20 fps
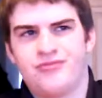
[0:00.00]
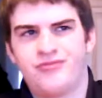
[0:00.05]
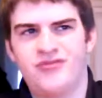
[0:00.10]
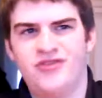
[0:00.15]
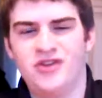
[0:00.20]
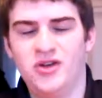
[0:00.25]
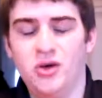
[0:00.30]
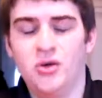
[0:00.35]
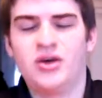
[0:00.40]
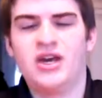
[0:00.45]

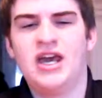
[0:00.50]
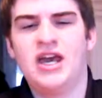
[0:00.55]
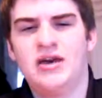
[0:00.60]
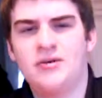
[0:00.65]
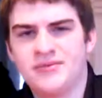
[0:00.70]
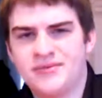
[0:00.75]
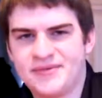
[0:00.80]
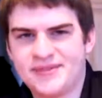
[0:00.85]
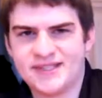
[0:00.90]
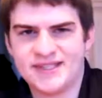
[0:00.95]
video
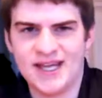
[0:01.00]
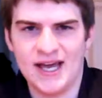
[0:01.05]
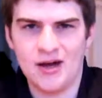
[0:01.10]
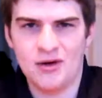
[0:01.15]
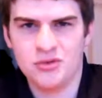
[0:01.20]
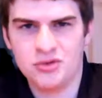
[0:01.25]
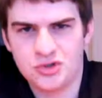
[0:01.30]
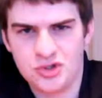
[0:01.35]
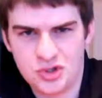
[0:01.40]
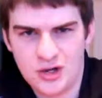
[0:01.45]
game
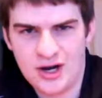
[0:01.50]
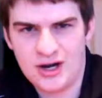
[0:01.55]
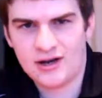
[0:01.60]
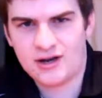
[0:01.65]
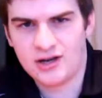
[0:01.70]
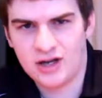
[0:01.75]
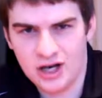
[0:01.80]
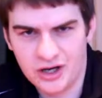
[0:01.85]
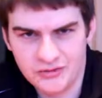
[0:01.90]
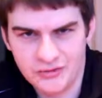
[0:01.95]

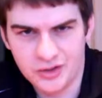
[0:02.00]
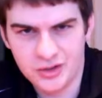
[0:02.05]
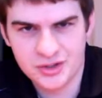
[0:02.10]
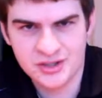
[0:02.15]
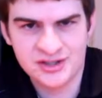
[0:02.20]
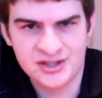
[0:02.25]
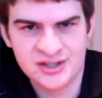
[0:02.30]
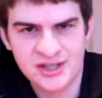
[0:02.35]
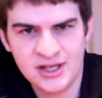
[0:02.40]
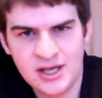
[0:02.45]
soundtrack
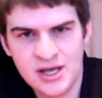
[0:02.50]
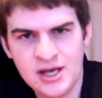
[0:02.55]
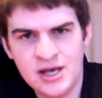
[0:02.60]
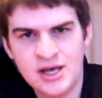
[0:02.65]
covers.